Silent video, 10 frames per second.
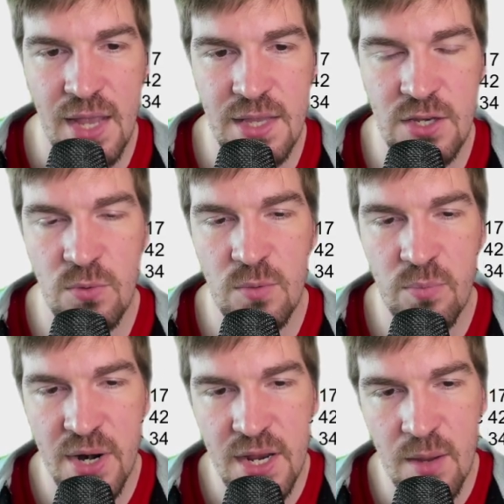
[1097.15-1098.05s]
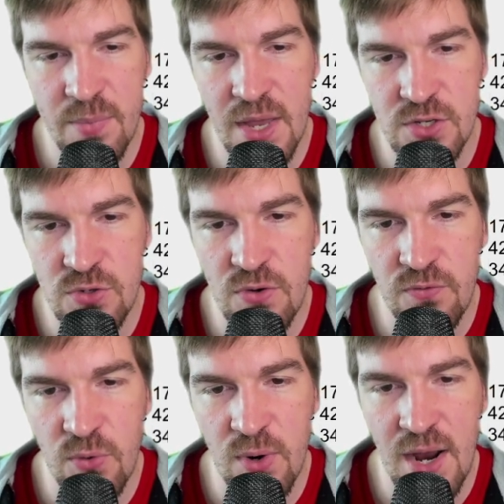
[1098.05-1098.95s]
And then you would break up that 2
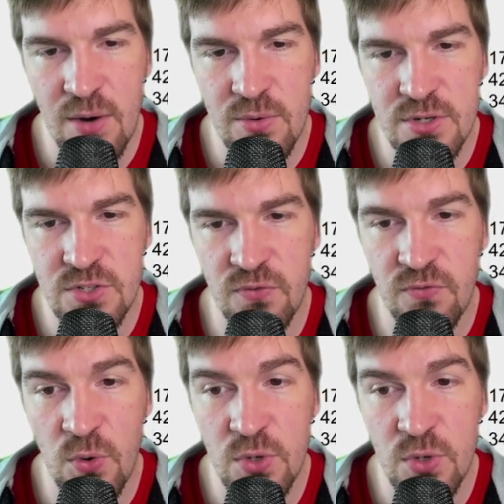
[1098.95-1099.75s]
to 4 hours of